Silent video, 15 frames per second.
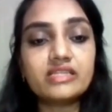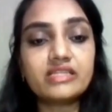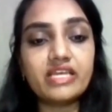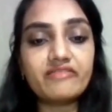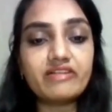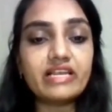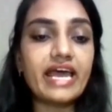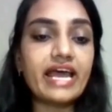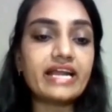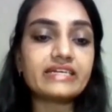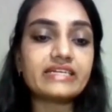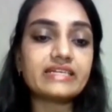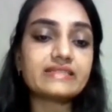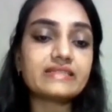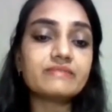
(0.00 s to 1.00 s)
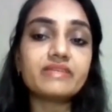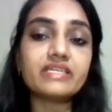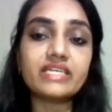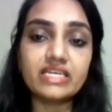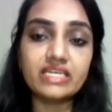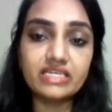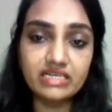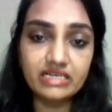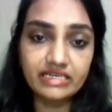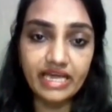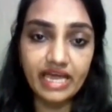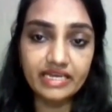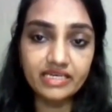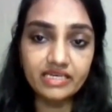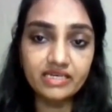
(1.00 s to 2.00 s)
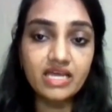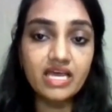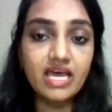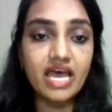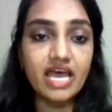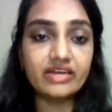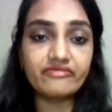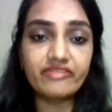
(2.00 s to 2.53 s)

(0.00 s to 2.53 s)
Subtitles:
they will act as a mechanical carrier and